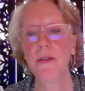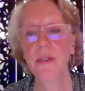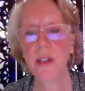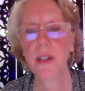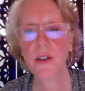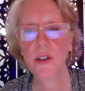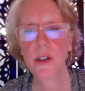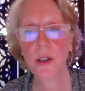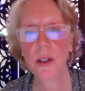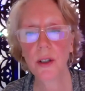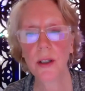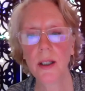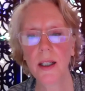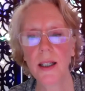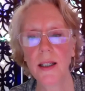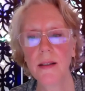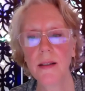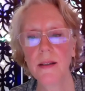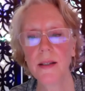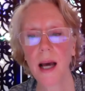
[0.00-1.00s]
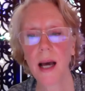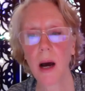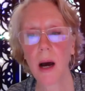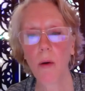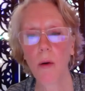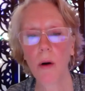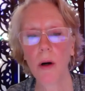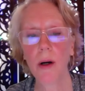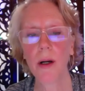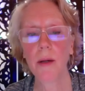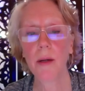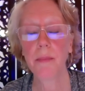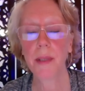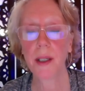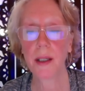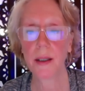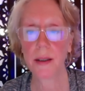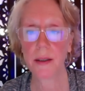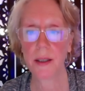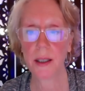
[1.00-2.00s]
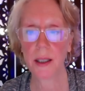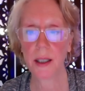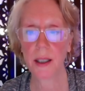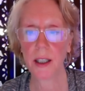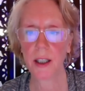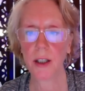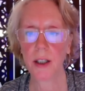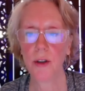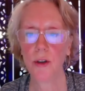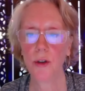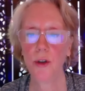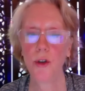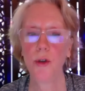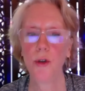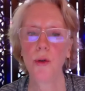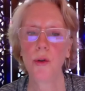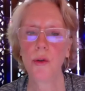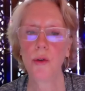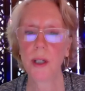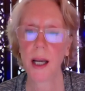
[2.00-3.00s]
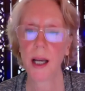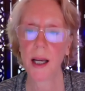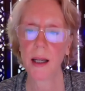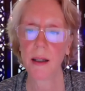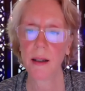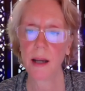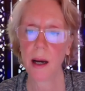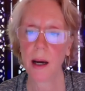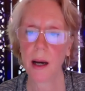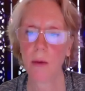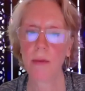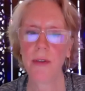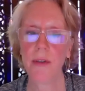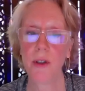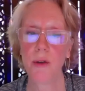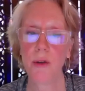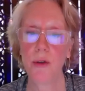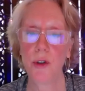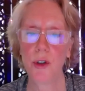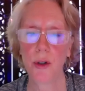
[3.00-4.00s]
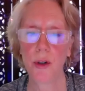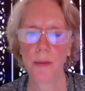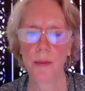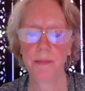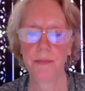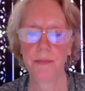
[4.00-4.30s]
vision is our ability to create our future.